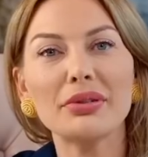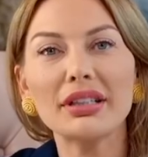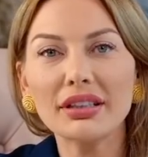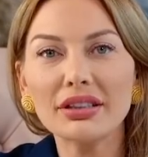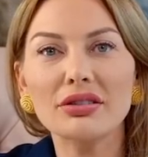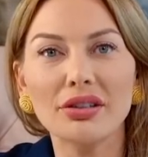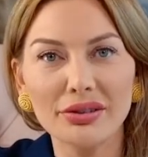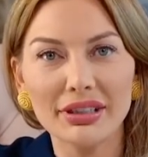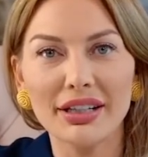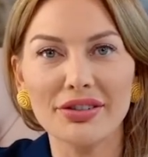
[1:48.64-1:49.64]
really
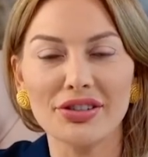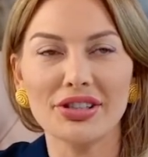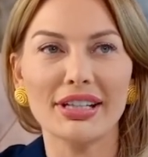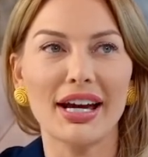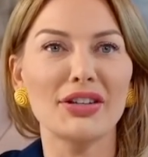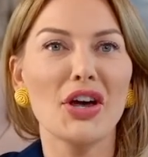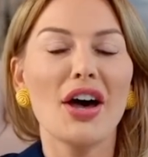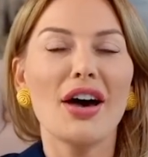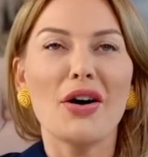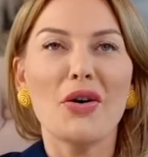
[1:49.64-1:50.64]
don't understand
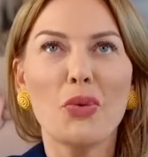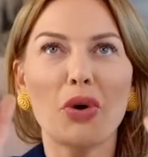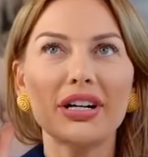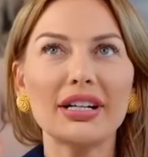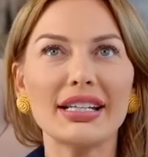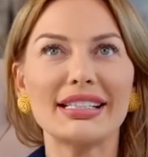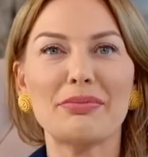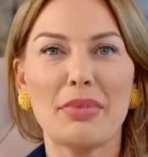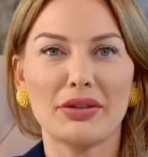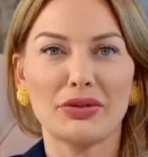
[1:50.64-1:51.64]
what it is
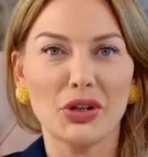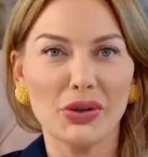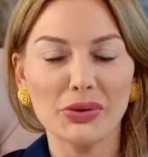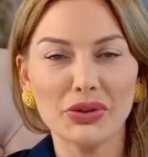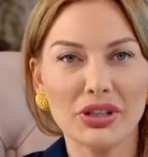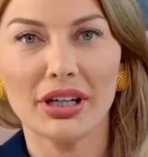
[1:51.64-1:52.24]
about those